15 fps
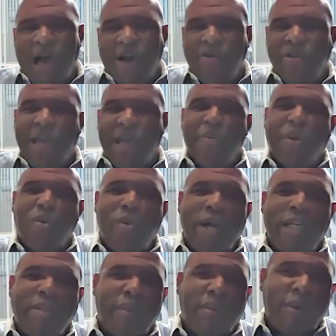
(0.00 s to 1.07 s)
honor that
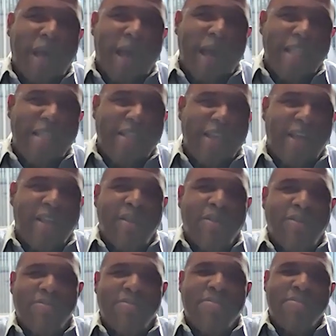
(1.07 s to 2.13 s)
request, but we had to tell
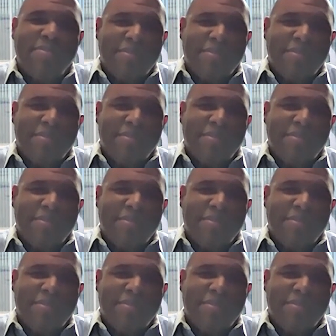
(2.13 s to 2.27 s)
those